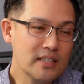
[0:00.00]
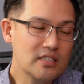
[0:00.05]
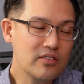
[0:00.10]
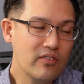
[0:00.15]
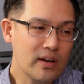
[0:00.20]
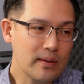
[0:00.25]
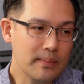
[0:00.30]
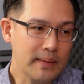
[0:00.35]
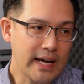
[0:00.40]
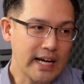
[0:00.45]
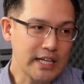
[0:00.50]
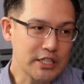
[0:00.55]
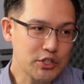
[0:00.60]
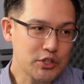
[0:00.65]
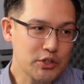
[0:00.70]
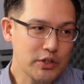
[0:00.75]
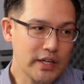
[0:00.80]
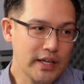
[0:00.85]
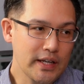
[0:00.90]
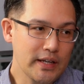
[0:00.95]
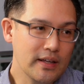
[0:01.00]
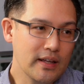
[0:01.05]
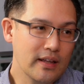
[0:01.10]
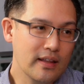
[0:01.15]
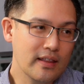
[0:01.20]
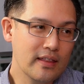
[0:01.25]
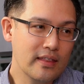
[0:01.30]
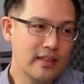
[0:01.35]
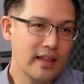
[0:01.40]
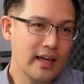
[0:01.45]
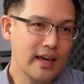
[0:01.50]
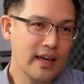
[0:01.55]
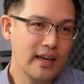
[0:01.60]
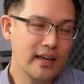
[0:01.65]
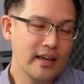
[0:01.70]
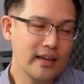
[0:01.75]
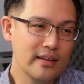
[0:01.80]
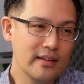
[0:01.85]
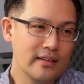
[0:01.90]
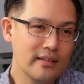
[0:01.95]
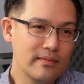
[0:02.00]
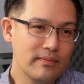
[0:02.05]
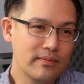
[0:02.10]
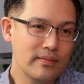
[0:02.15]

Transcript: a developing country, they